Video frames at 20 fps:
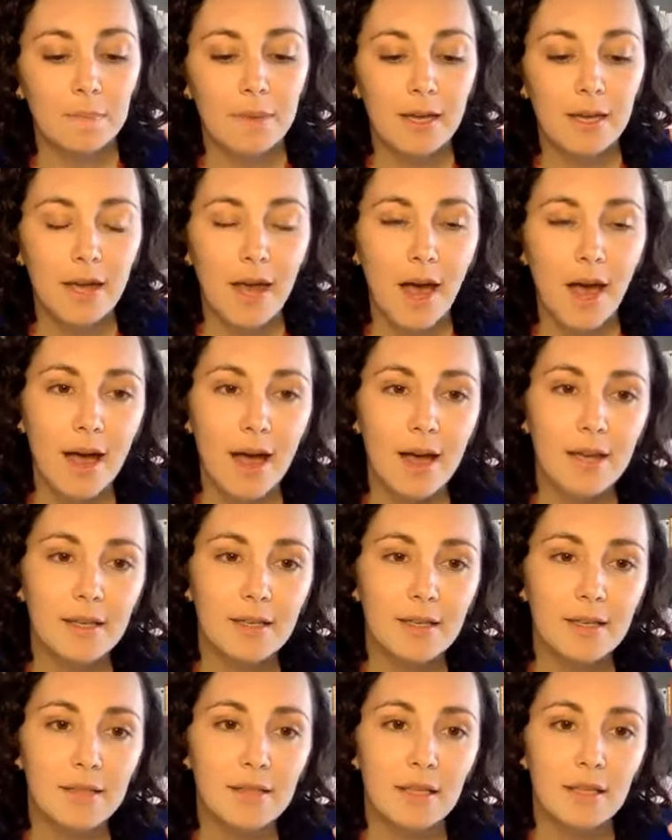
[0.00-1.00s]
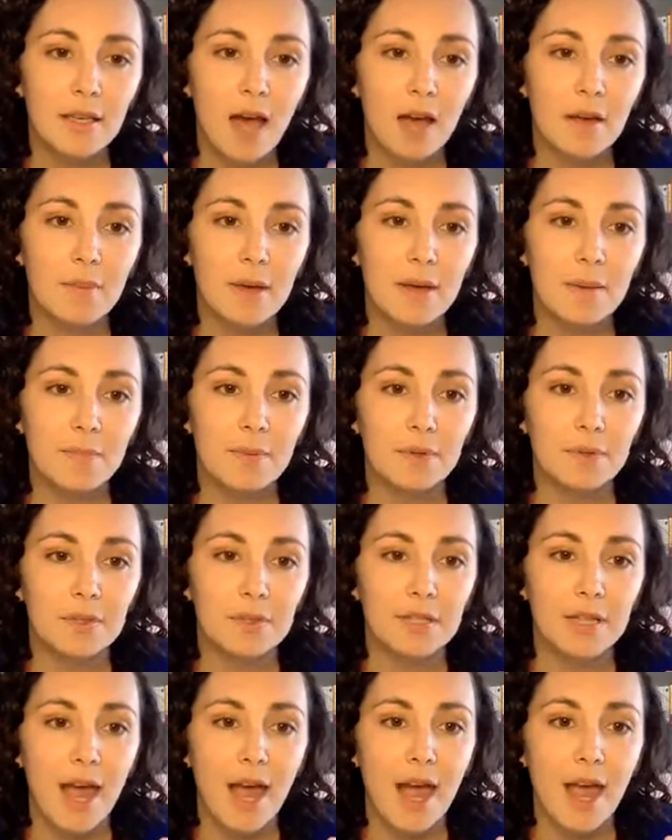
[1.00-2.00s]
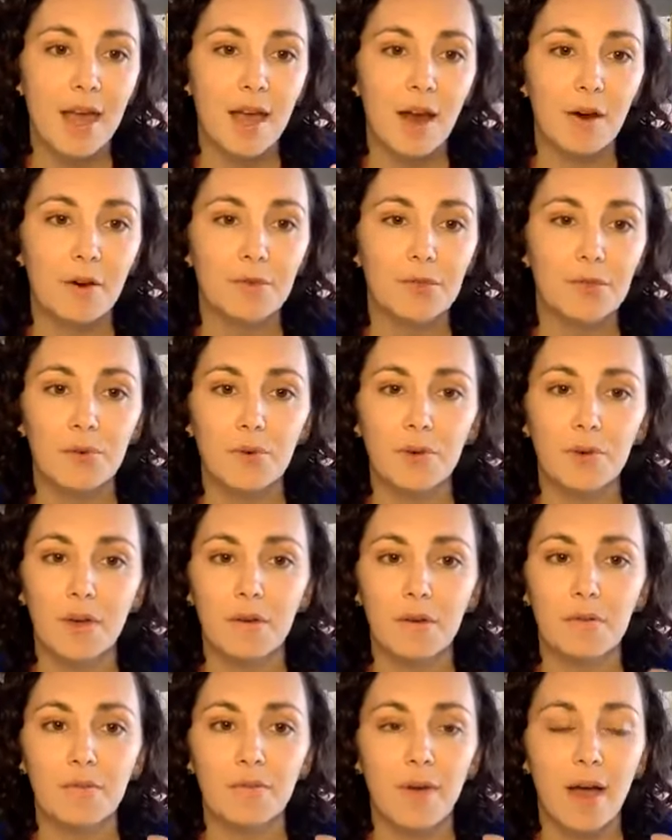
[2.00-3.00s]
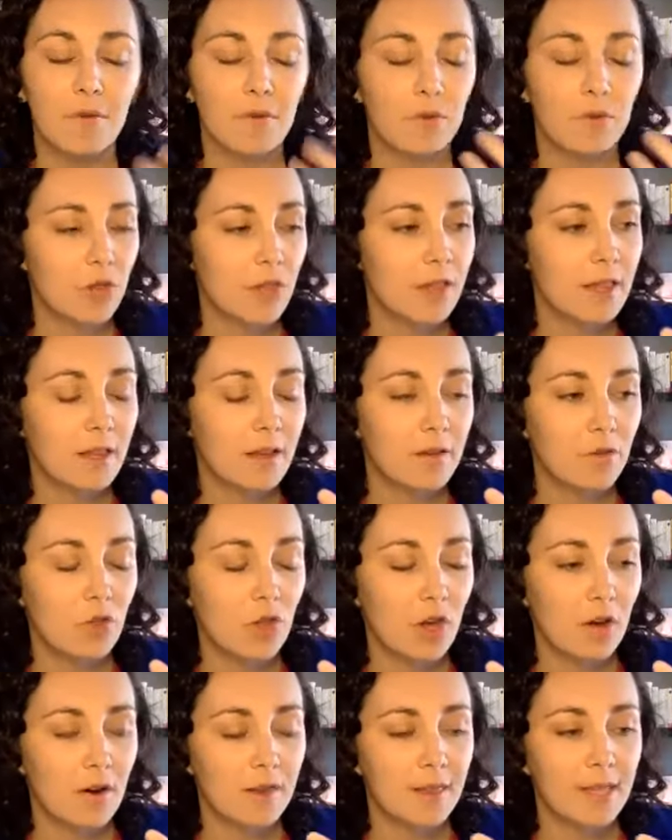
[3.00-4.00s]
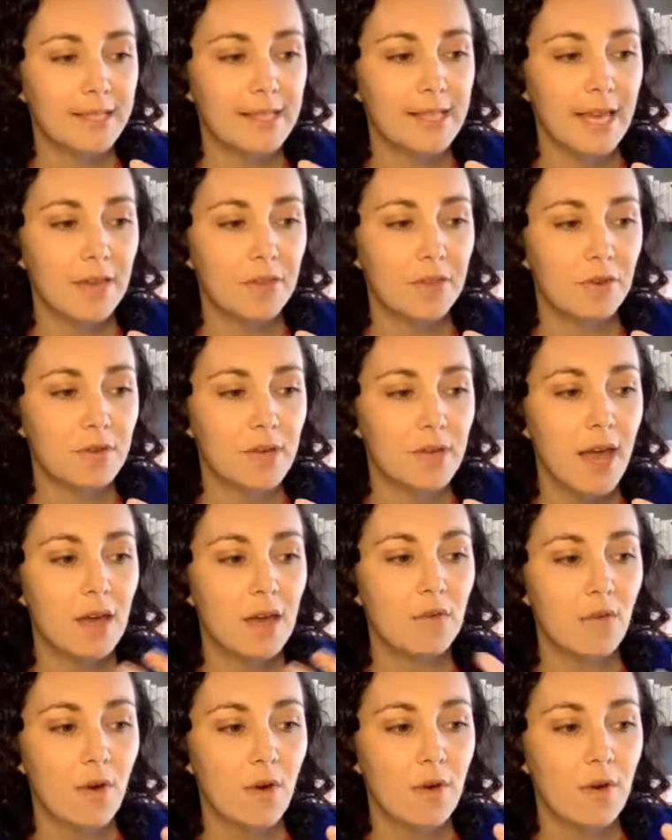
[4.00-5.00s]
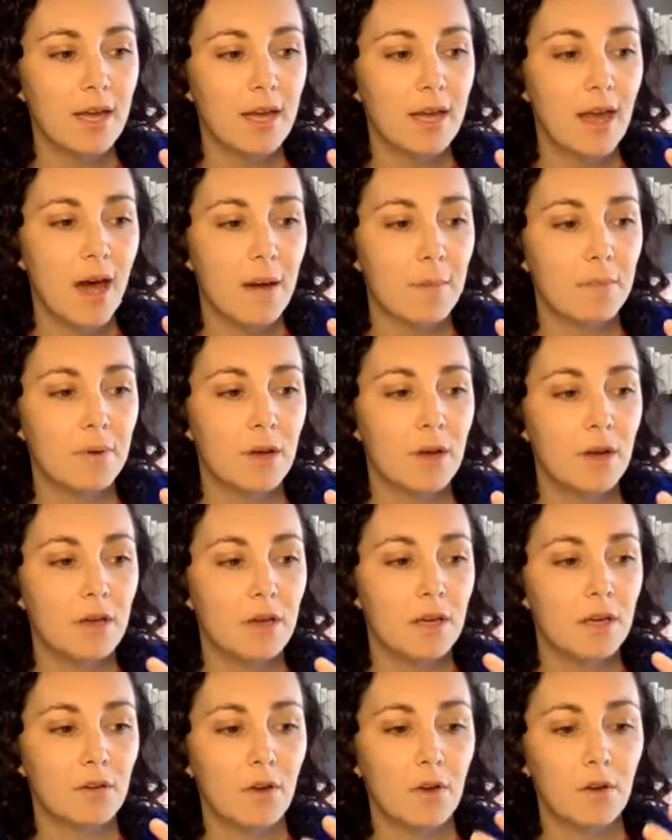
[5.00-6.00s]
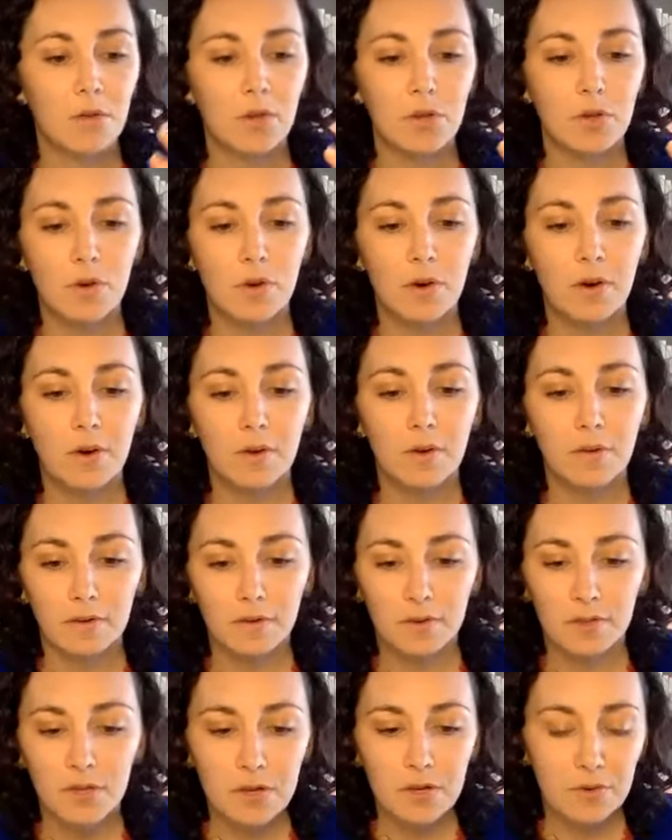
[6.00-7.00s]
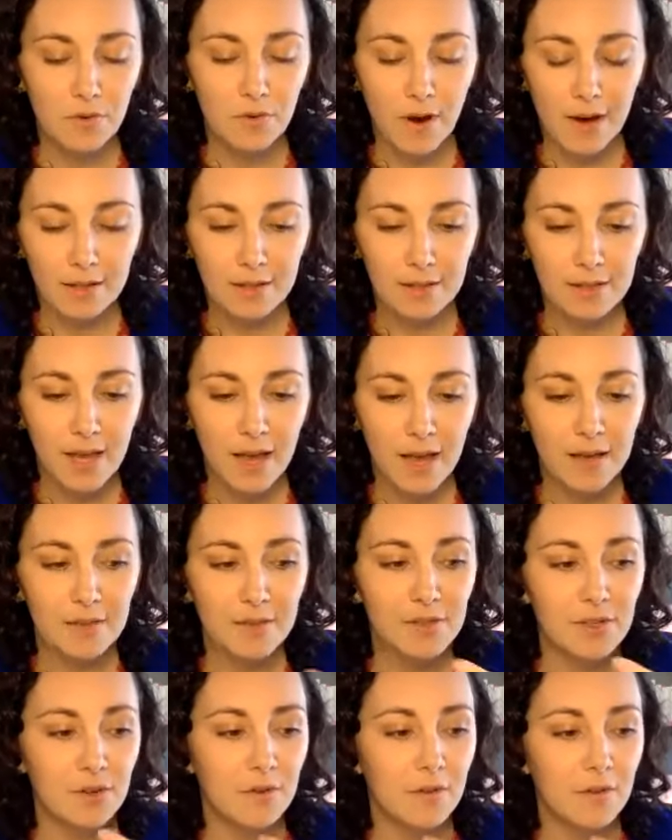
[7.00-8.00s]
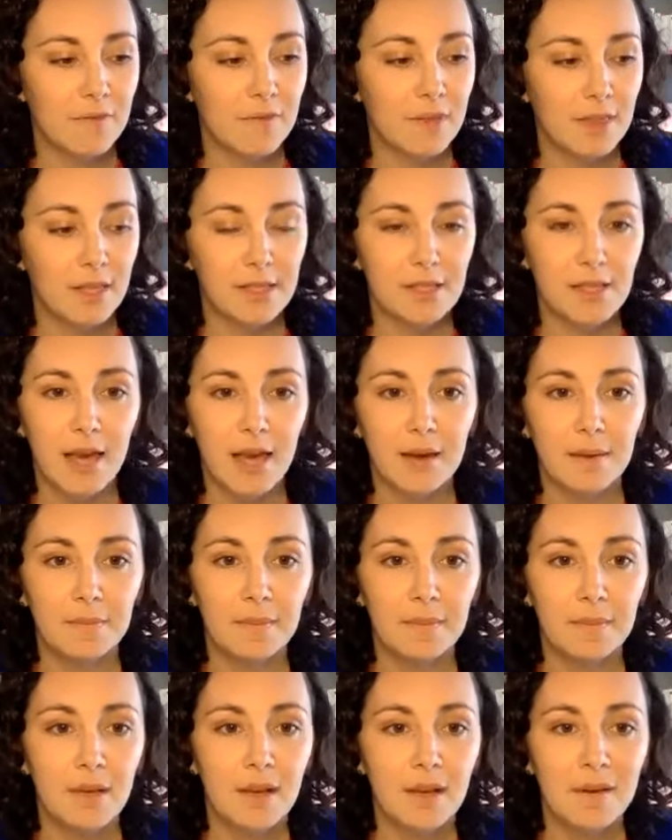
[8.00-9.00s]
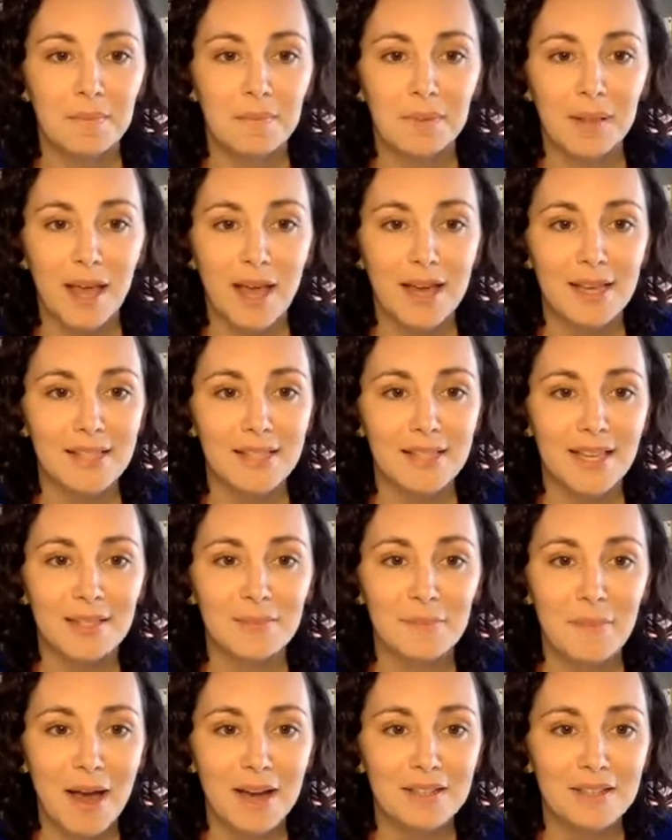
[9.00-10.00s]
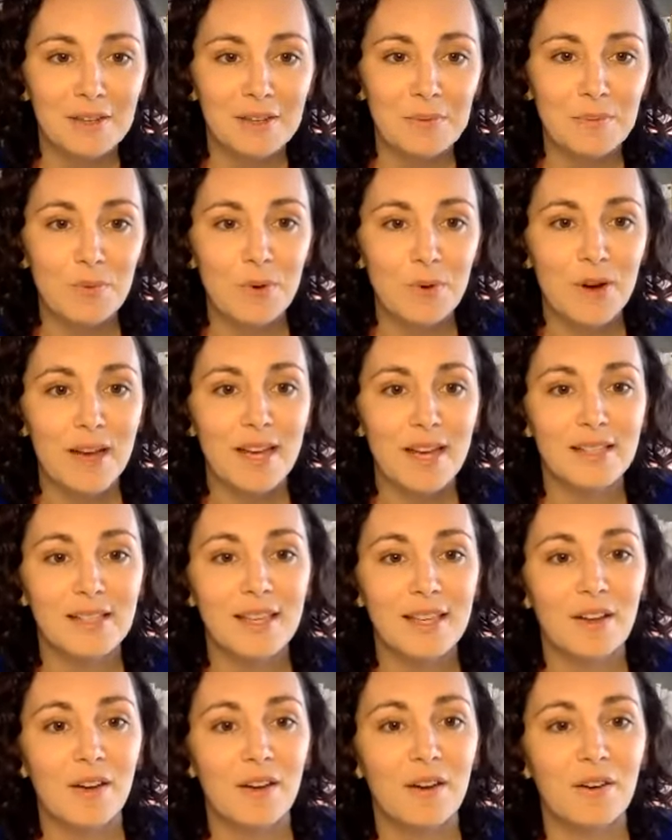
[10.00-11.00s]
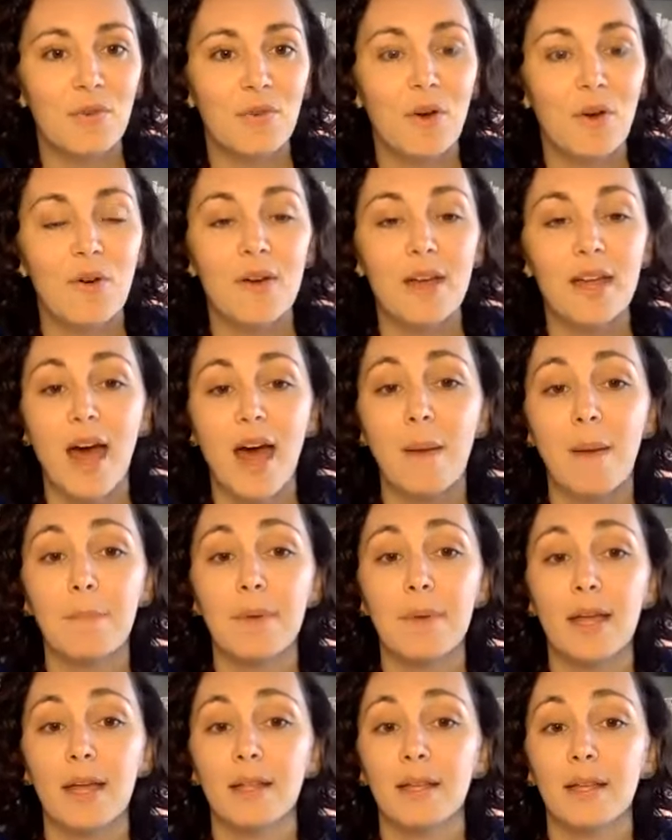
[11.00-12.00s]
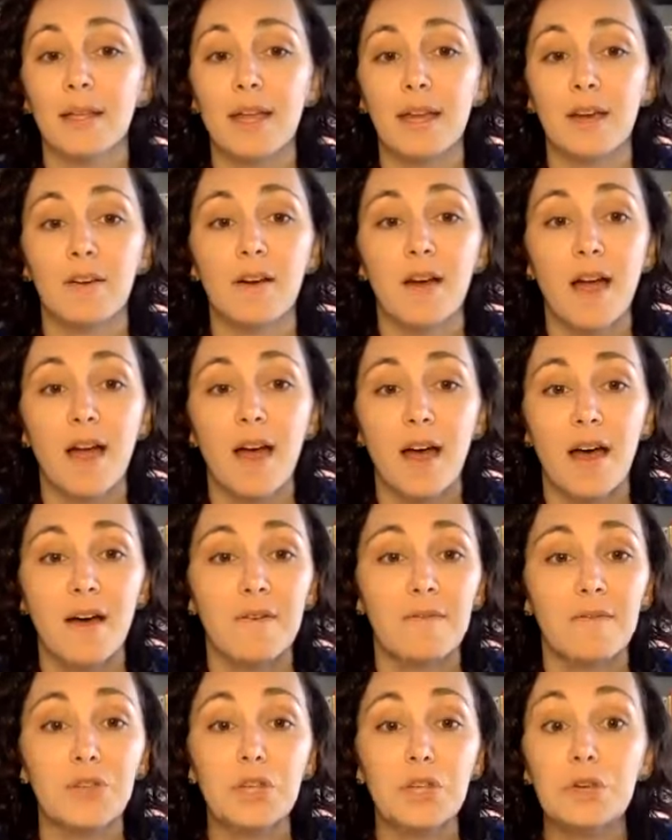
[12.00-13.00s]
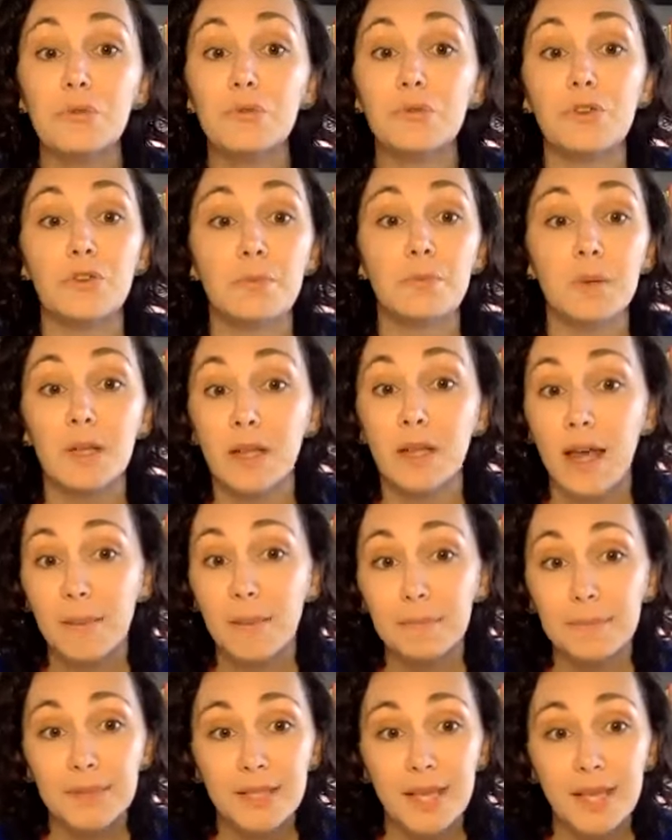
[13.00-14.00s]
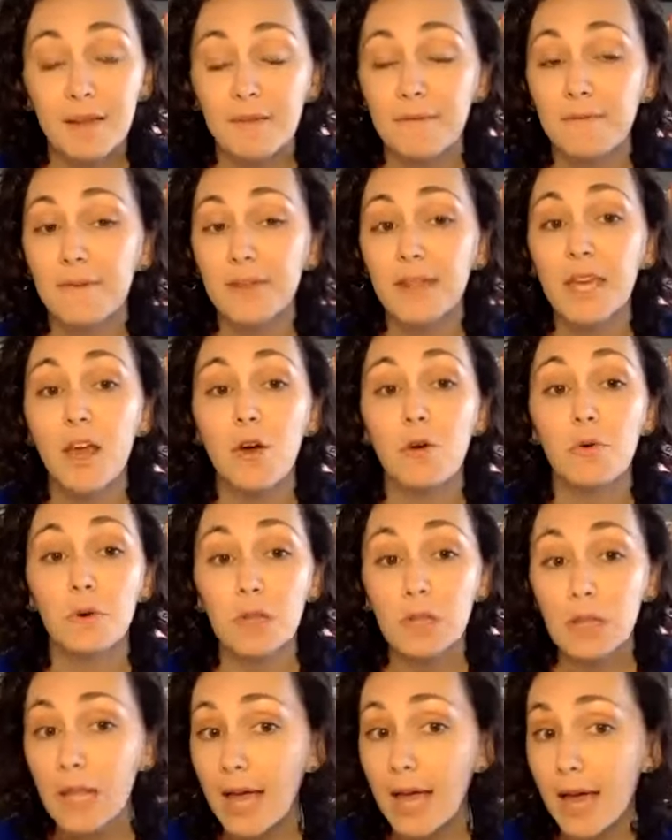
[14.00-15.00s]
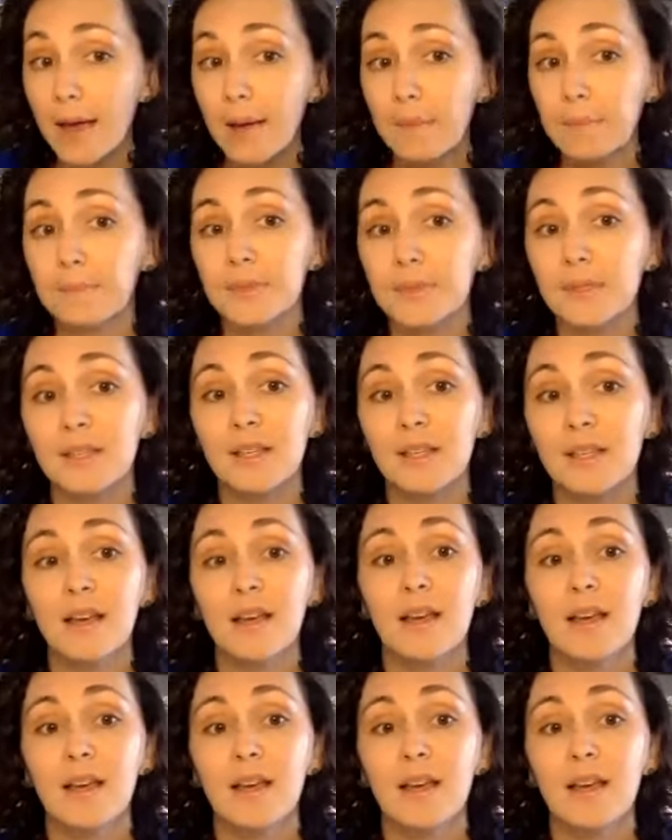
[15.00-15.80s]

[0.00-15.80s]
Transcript: because young people today are sort of, I was just sharing this the other day, growing up, you know, your two grandsons who live in the same place as my two boys and are growing up in an era of YouTube clips and video clips.